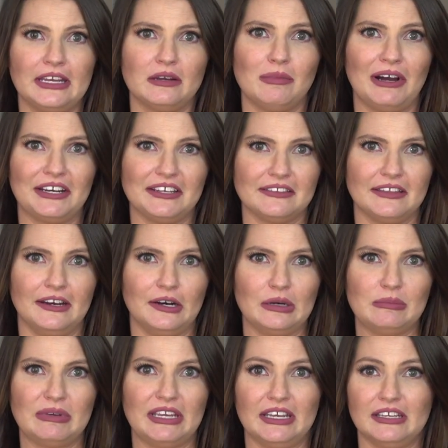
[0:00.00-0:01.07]
antibody
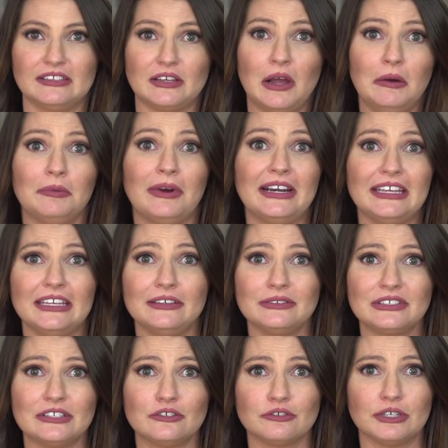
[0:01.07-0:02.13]
therapy is already
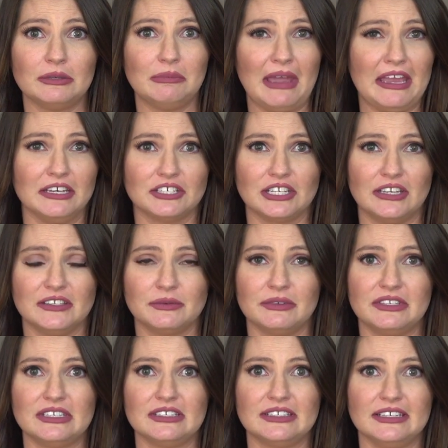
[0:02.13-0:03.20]
used to treat patients
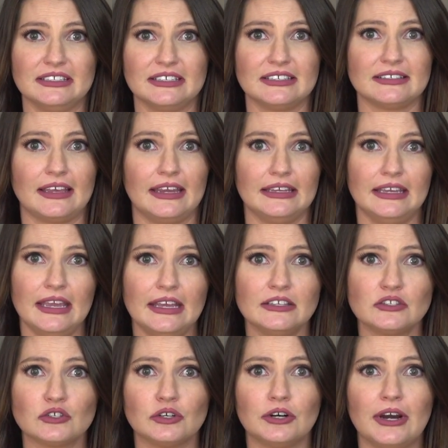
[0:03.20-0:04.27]
with diseases like
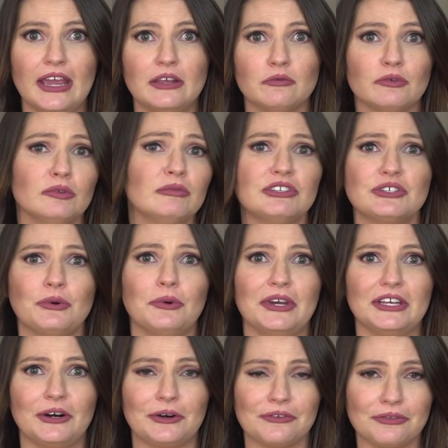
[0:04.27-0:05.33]
cancer and
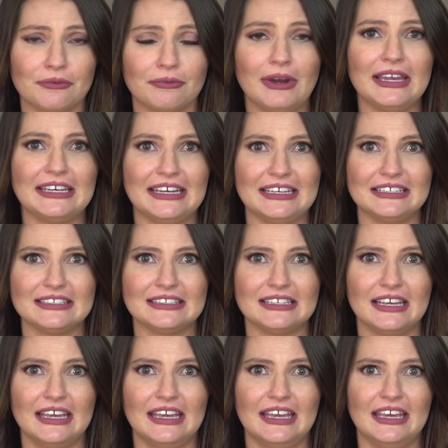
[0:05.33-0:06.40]
rheumatoid arthritis.
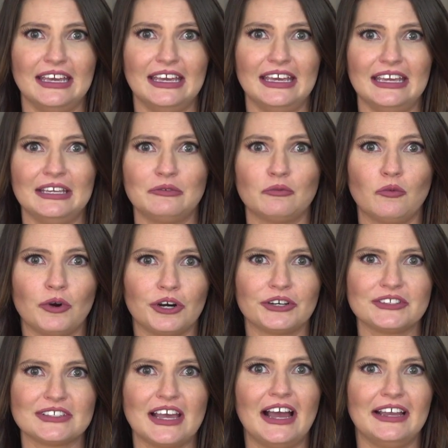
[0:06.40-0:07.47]
It
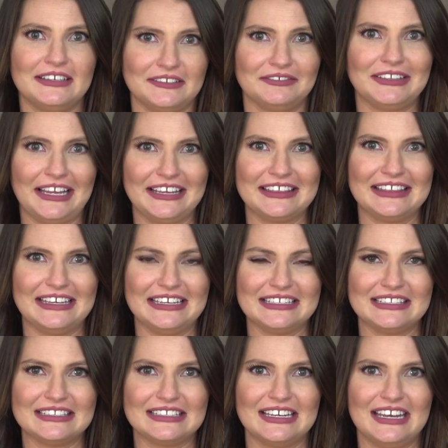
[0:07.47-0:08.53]
works kind of like
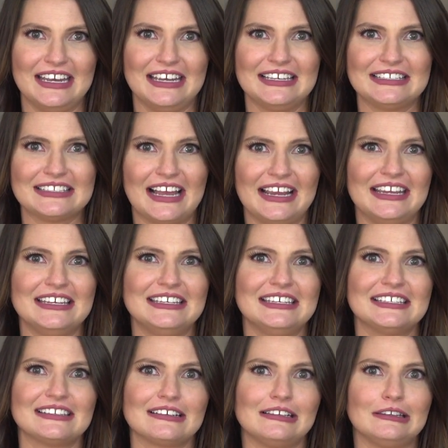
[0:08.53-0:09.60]
this.
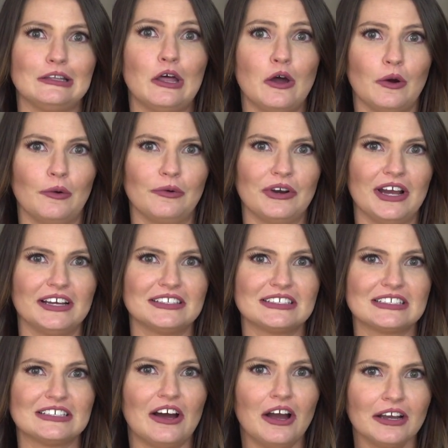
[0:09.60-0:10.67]
Scientists clone a
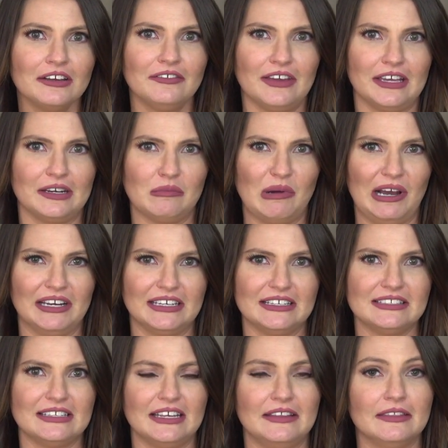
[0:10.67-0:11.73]
stock of
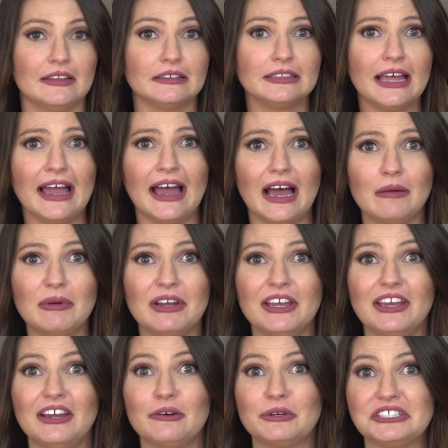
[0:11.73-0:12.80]
antibodies in the lab,
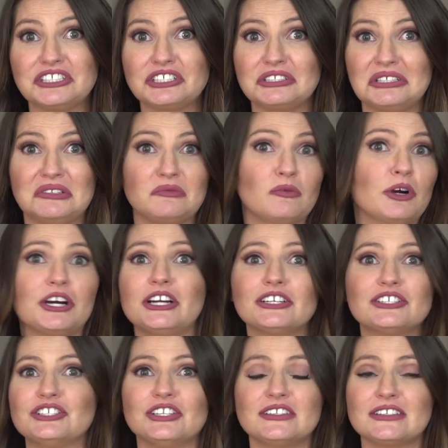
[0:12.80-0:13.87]
which can work
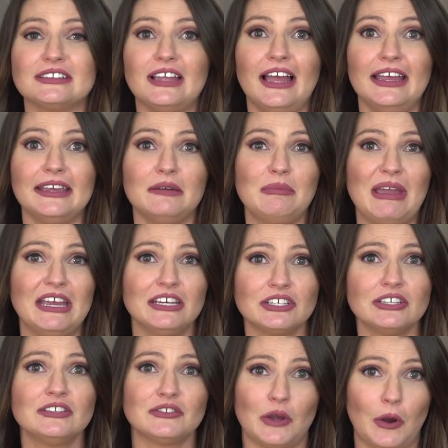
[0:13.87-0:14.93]
just like a
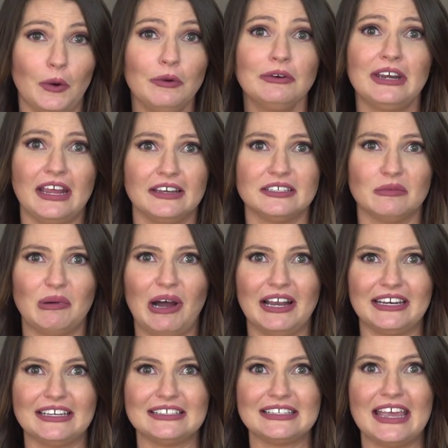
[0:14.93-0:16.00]
patient's own
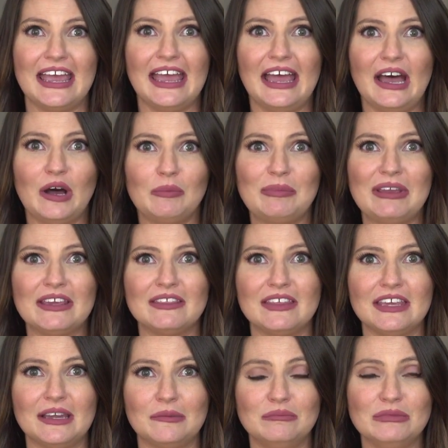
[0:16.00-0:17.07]
antibodies, helping
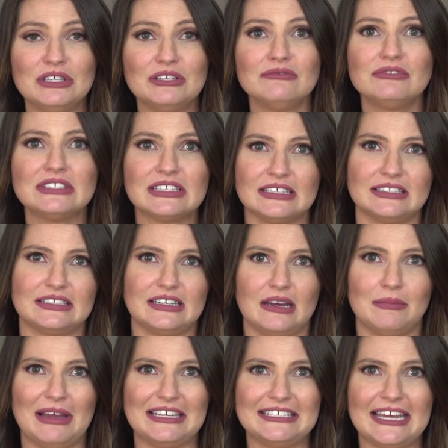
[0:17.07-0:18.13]
the immune
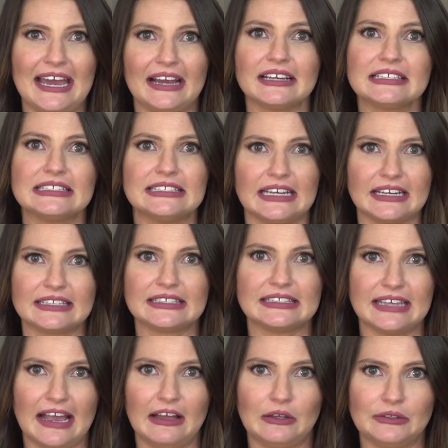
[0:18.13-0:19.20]
system attack sick
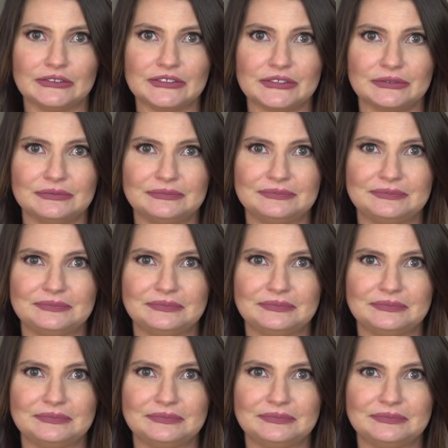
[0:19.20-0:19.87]
cells. And the